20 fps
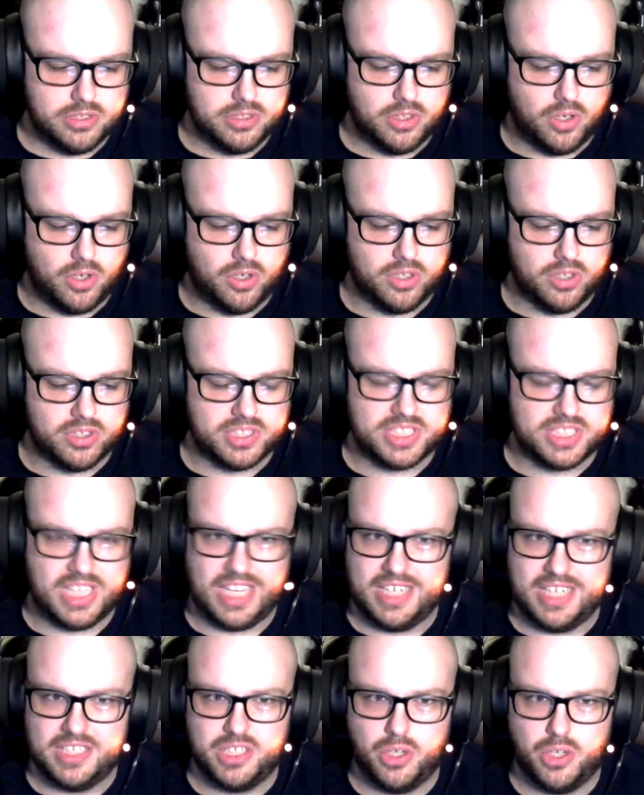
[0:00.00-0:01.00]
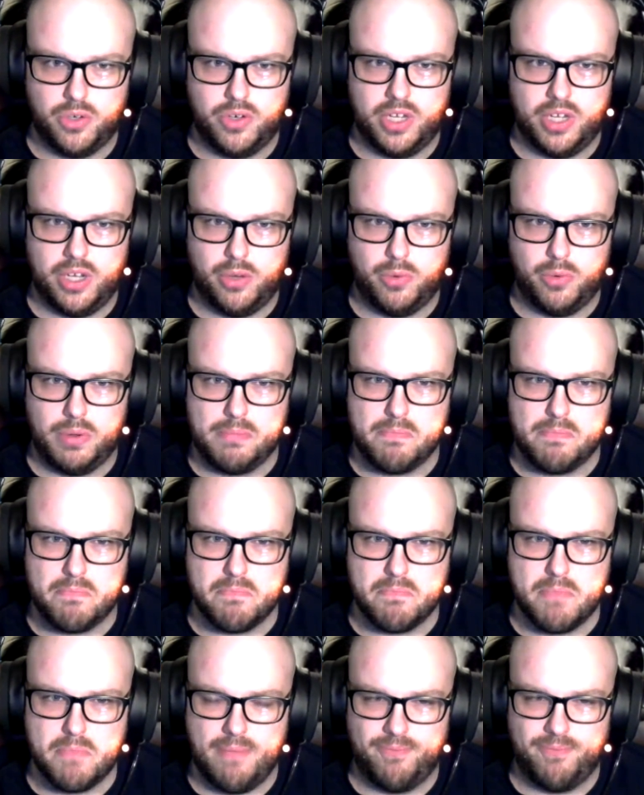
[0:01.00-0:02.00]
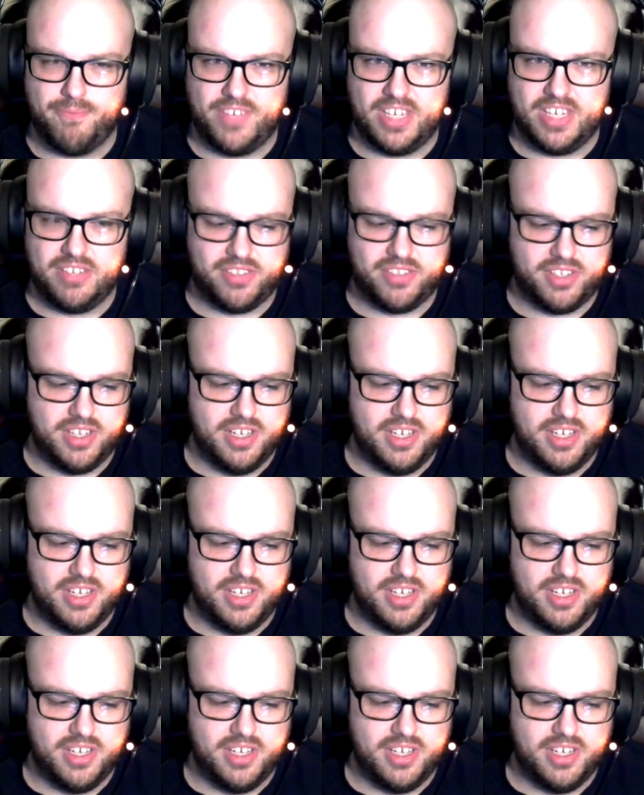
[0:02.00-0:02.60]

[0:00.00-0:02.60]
are San Antonio and Memphis,